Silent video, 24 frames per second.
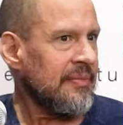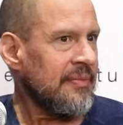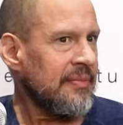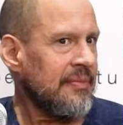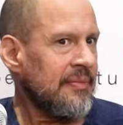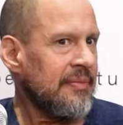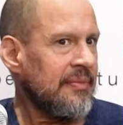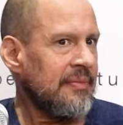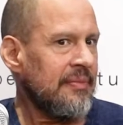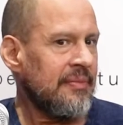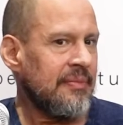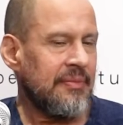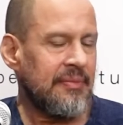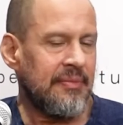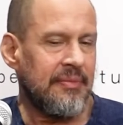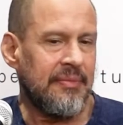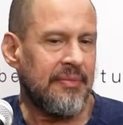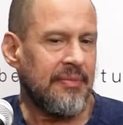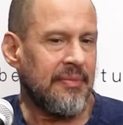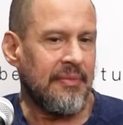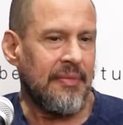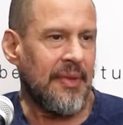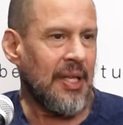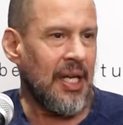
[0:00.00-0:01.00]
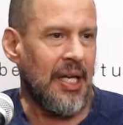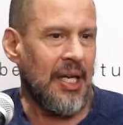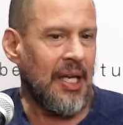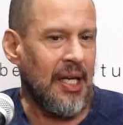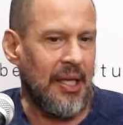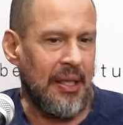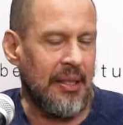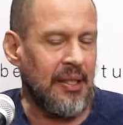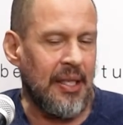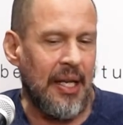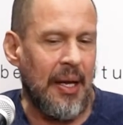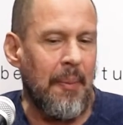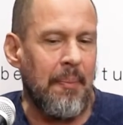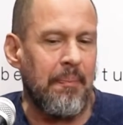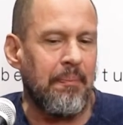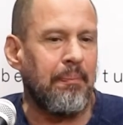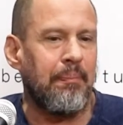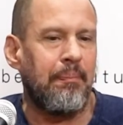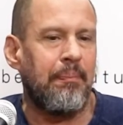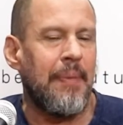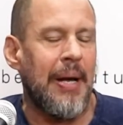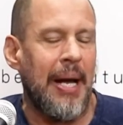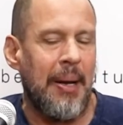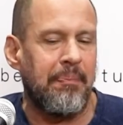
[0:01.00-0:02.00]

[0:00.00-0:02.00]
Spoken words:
That's it. That's who they are.